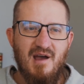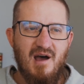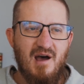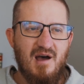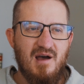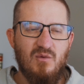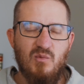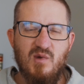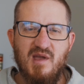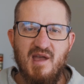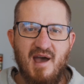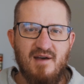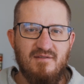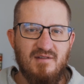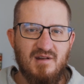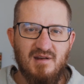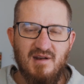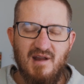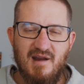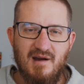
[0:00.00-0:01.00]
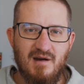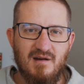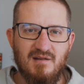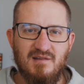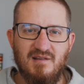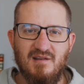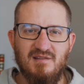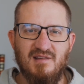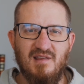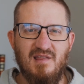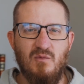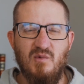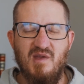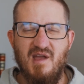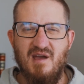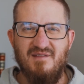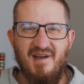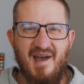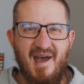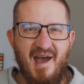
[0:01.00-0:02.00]
uh, we have an inheritance, and that we
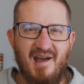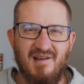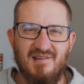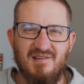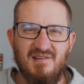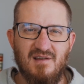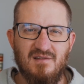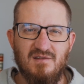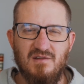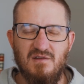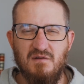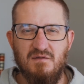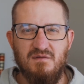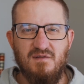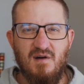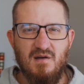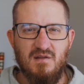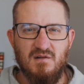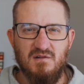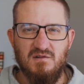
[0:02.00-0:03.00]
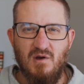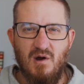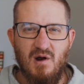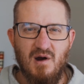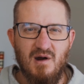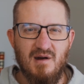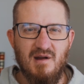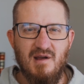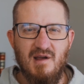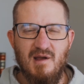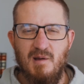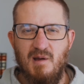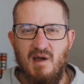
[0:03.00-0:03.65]
have access to the Father's heart,